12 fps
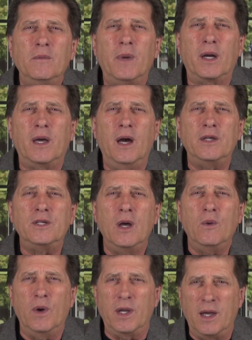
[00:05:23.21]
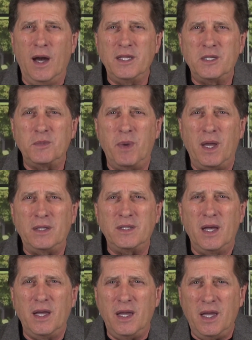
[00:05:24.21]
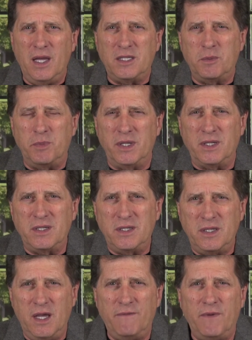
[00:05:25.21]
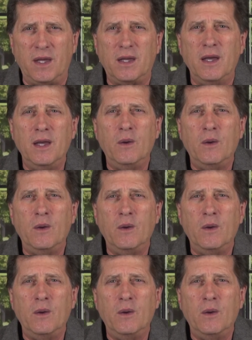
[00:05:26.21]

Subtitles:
Because when God speaks, it's specific.